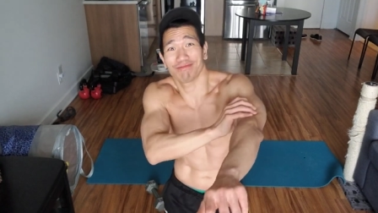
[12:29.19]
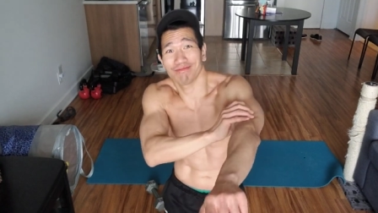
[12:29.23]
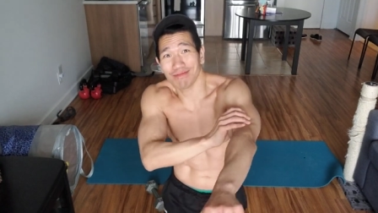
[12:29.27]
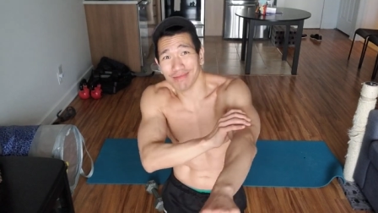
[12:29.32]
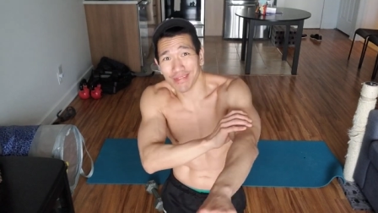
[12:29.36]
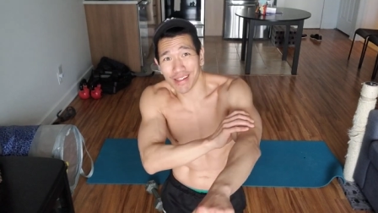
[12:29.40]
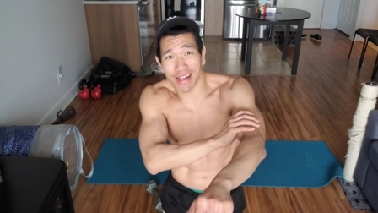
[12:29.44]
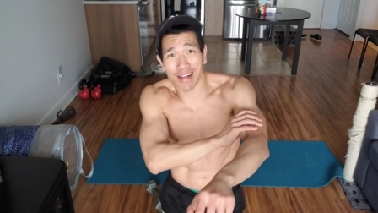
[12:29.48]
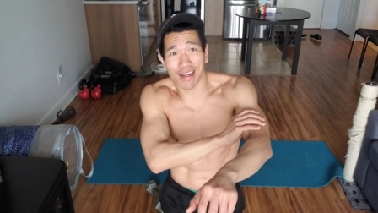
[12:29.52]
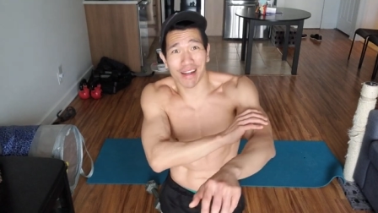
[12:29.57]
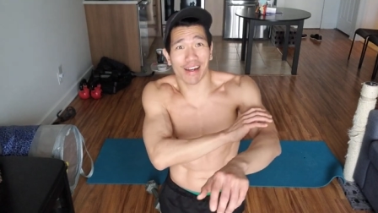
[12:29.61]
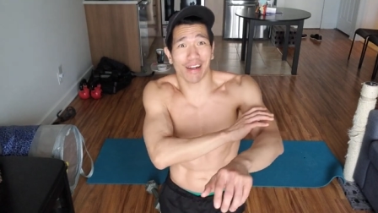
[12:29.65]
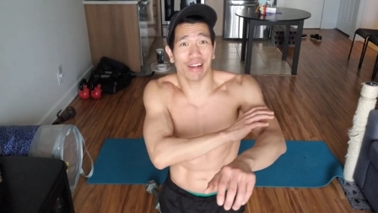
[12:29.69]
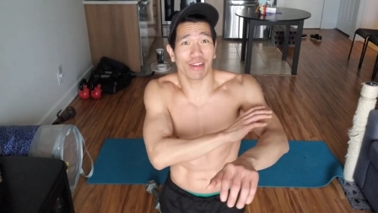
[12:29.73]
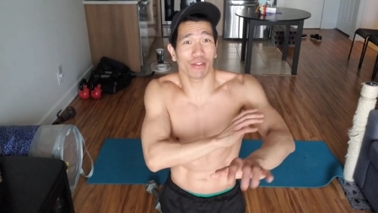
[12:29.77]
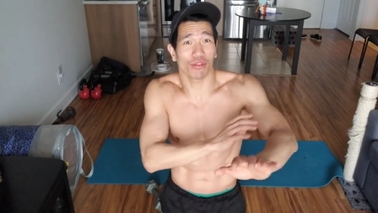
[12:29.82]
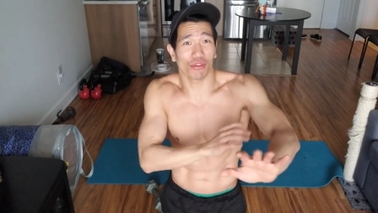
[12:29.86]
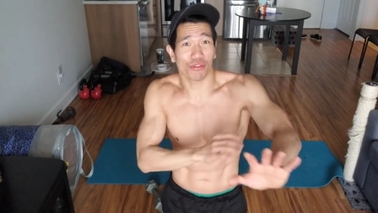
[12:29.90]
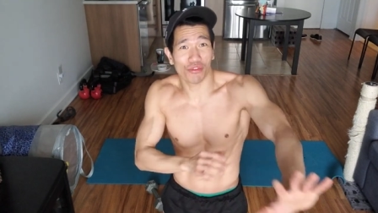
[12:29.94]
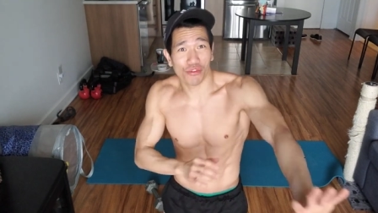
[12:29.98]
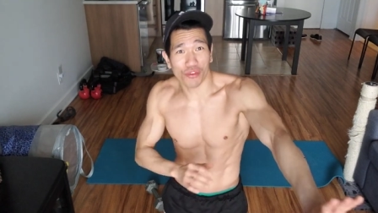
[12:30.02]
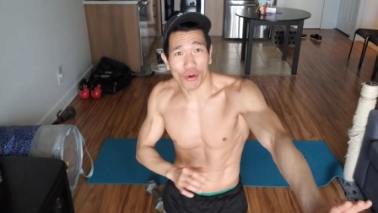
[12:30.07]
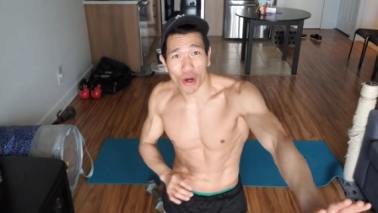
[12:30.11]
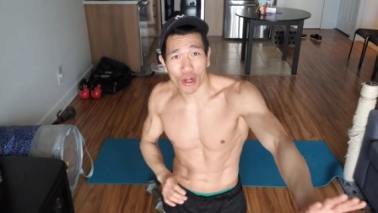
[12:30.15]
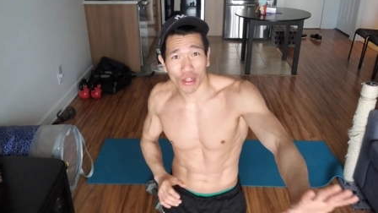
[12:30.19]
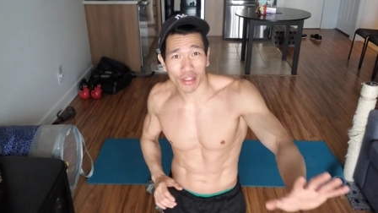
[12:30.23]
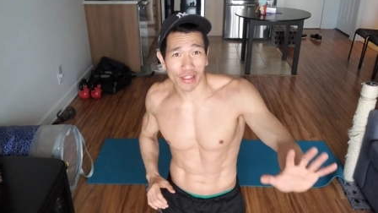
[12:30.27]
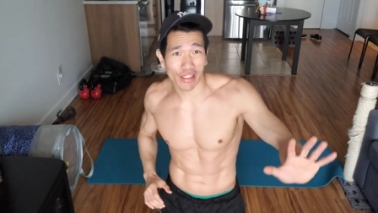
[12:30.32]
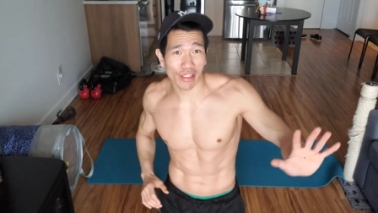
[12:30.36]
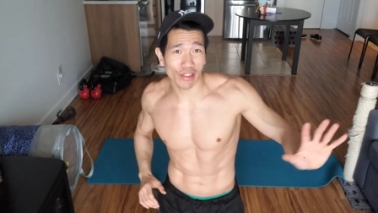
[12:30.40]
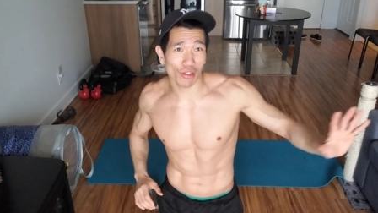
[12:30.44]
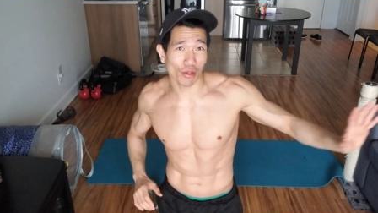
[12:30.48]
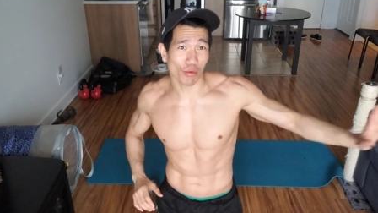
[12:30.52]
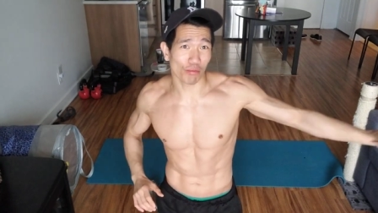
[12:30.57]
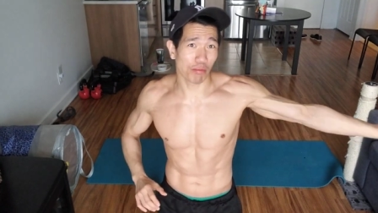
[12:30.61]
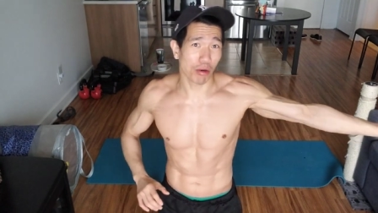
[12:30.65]
wow, ah, you're
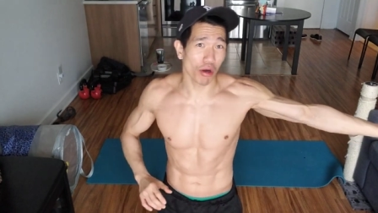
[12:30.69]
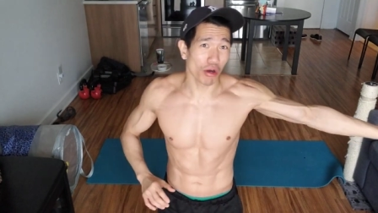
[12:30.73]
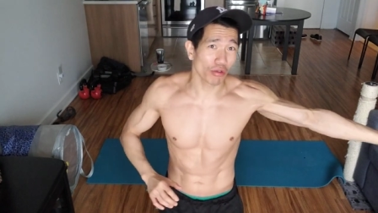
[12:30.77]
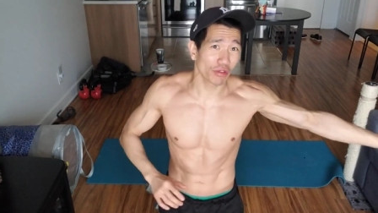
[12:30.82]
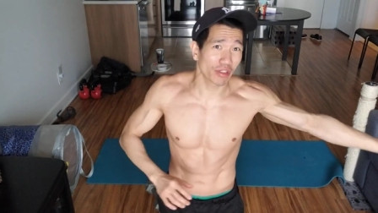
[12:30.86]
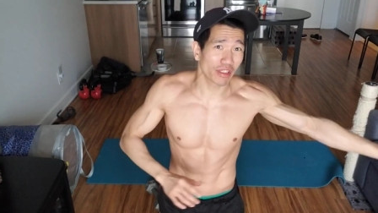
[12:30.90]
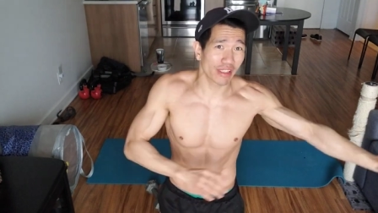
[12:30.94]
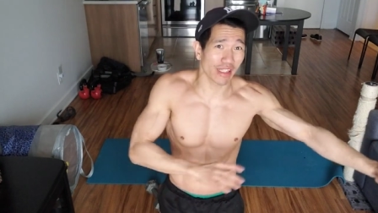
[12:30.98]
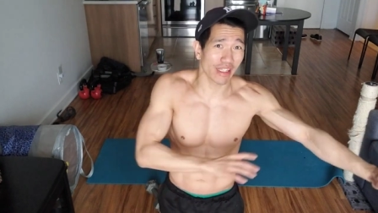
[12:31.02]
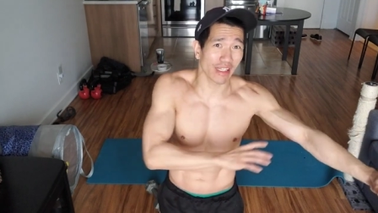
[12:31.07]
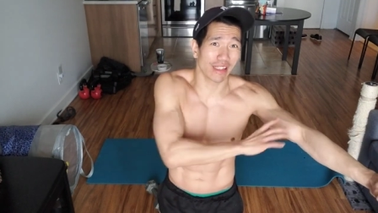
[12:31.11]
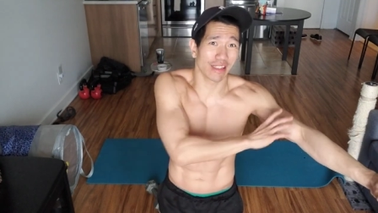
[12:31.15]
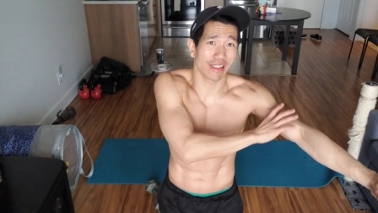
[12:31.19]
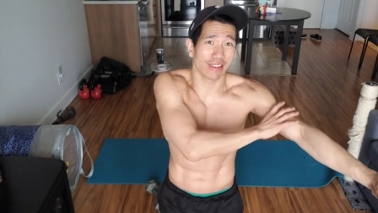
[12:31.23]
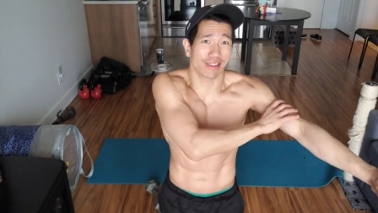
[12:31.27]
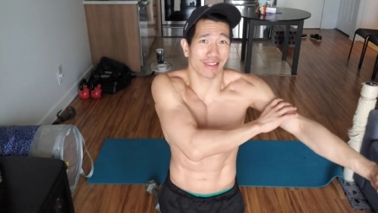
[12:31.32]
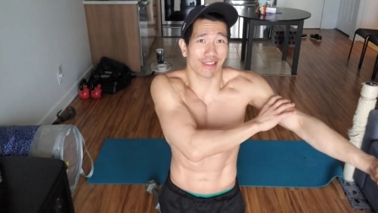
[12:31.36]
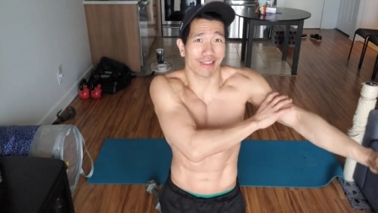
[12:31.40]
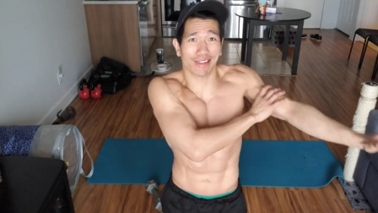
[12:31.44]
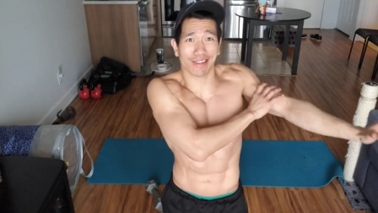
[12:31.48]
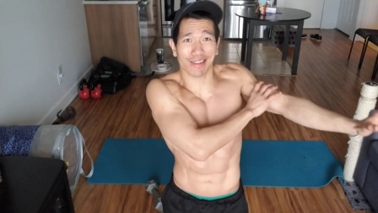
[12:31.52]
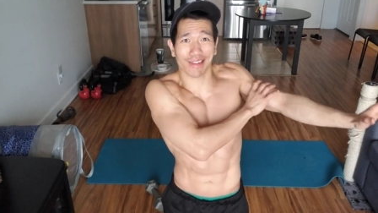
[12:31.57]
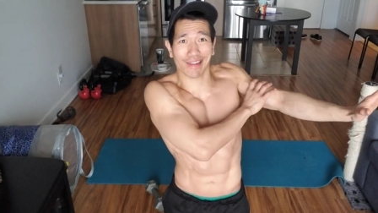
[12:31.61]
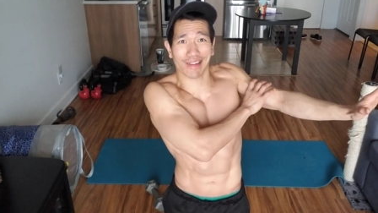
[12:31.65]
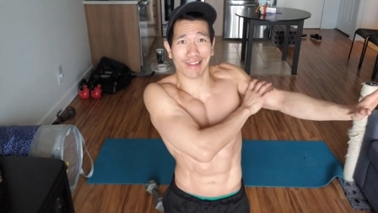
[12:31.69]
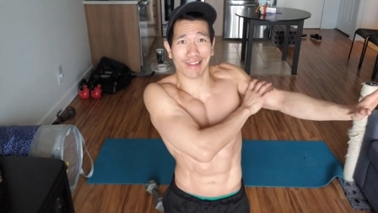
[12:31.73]
falling, you're posting, it's like,